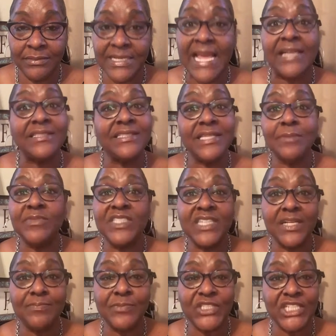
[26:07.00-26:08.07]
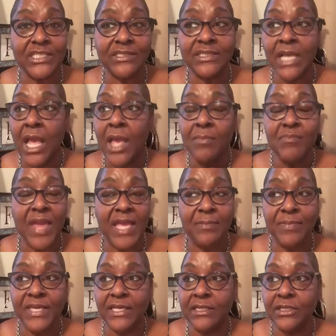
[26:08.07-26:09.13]
Now, some subjects may
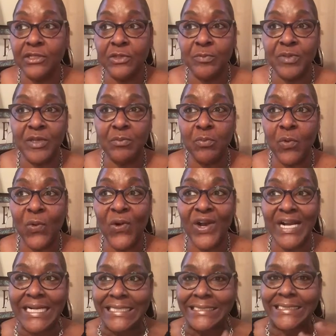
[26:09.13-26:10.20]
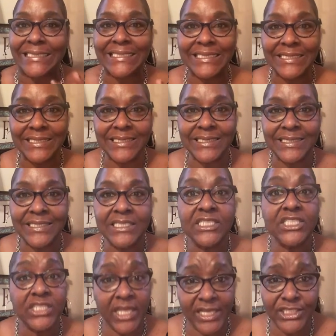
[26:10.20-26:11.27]
be a little bit more
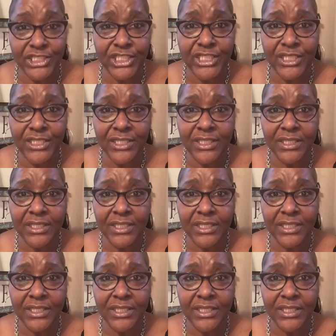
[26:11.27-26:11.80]
touchy.